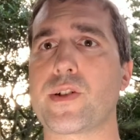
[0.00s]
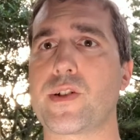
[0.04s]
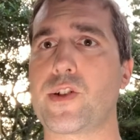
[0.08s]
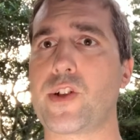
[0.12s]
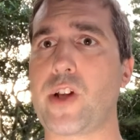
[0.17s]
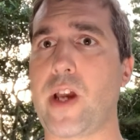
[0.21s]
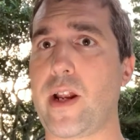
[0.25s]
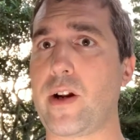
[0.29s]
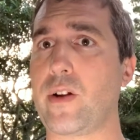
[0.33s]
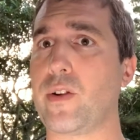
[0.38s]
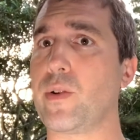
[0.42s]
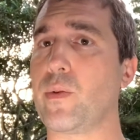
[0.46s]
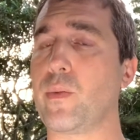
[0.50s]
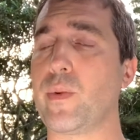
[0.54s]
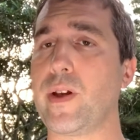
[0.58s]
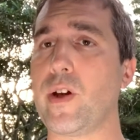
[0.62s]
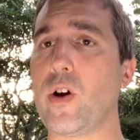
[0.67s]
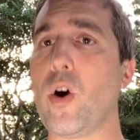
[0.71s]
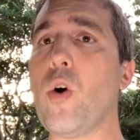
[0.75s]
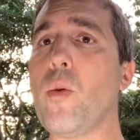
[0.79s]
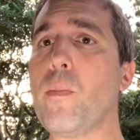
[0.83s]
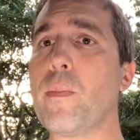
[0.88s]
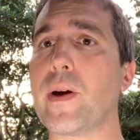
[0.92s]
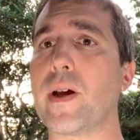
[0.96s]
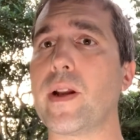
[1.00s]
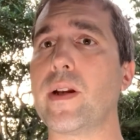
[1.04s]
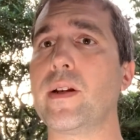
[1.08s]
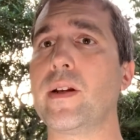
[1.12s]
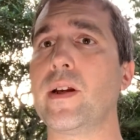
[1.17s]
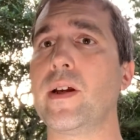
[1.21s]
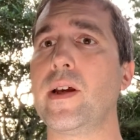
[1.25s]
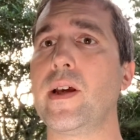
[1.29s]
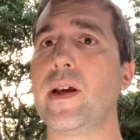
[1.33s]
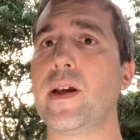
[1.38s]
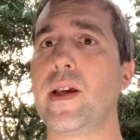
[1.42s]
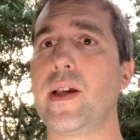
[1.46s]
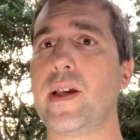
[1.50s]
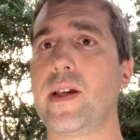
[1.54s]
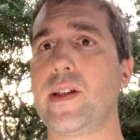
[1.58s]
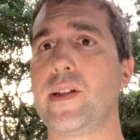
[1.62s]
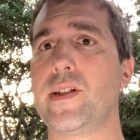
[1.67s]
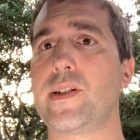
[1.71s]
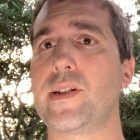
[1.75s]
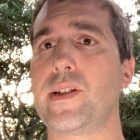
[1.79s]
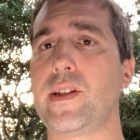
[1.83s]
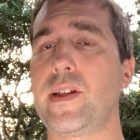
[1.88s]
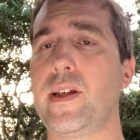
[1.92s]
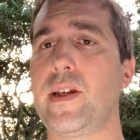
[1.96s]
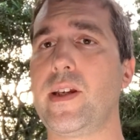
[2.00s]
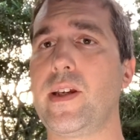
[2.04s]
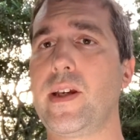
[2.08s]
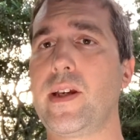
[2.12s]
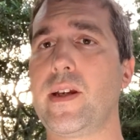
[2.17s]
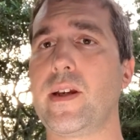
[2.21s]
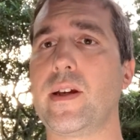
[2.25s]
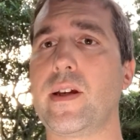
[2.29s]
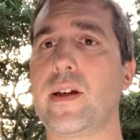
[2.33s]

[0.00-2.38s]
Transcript: channel that we open is the